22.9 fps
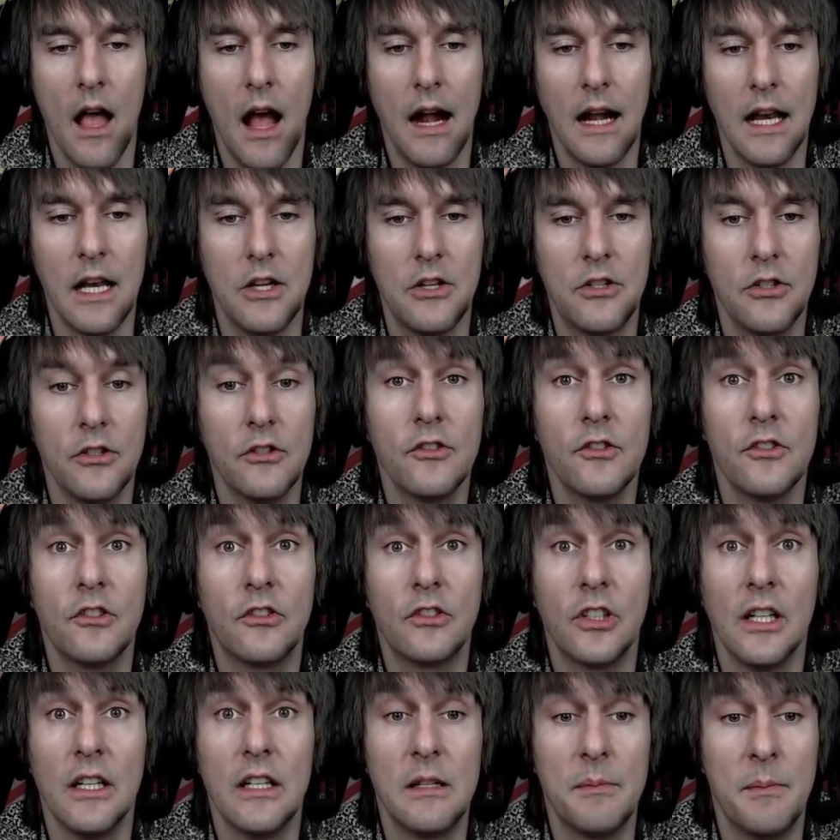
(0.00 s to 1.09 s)
and it doesn't
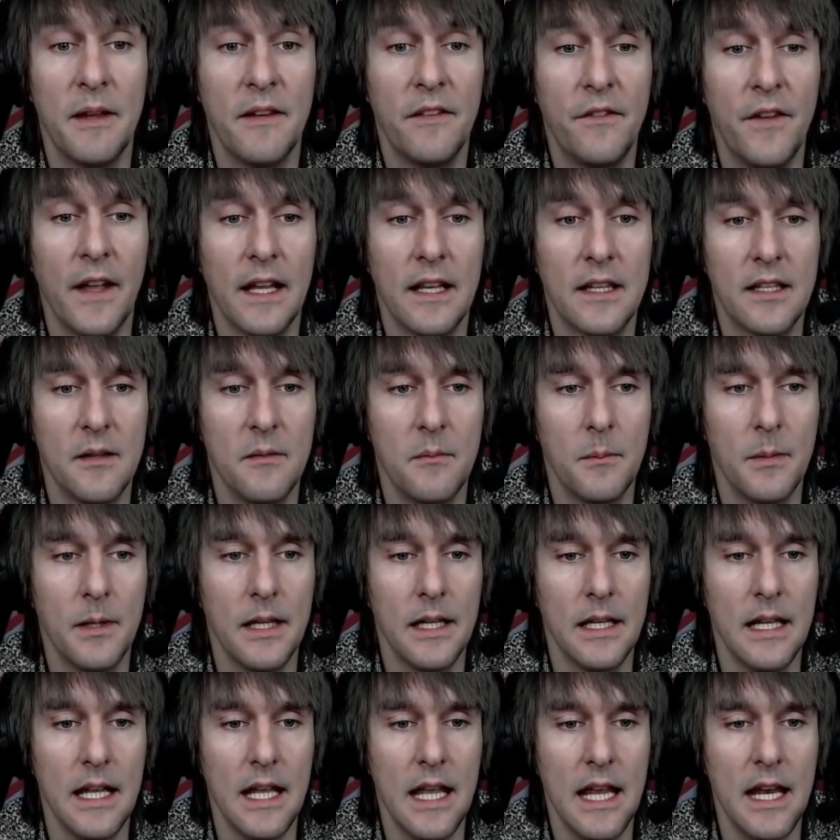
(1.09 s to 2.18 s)
seem to be affecting
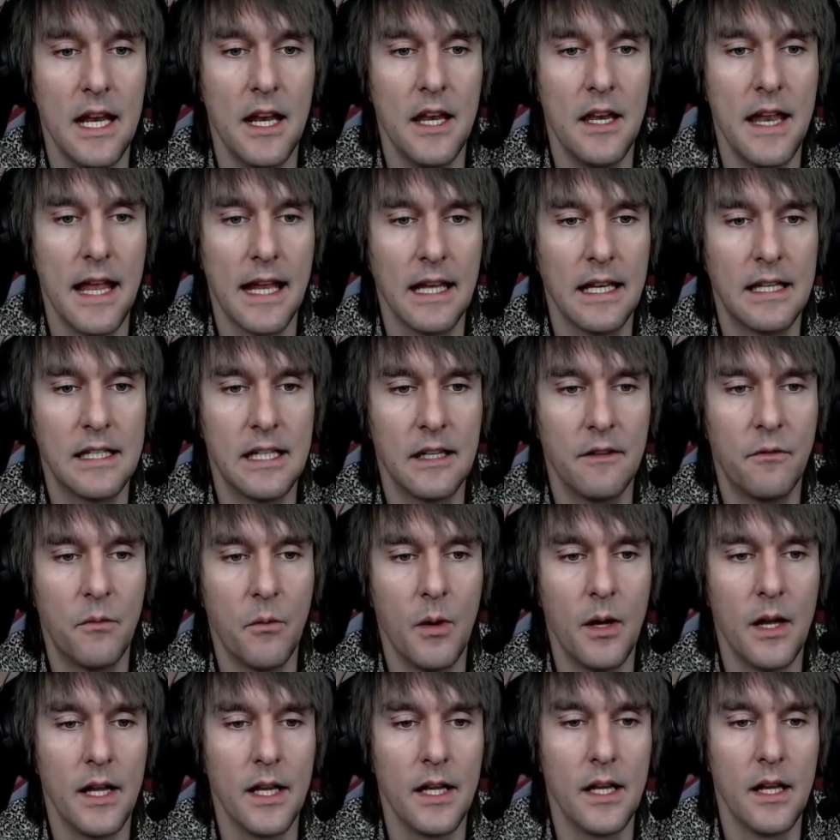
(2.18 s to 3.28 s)
me in a negative
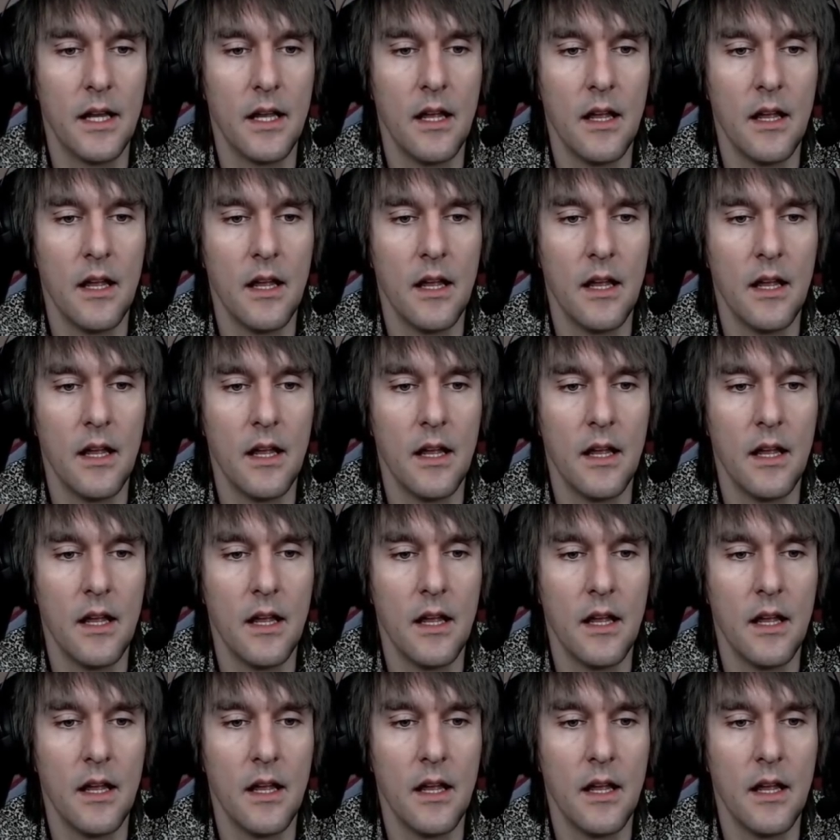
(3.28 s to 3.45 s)
way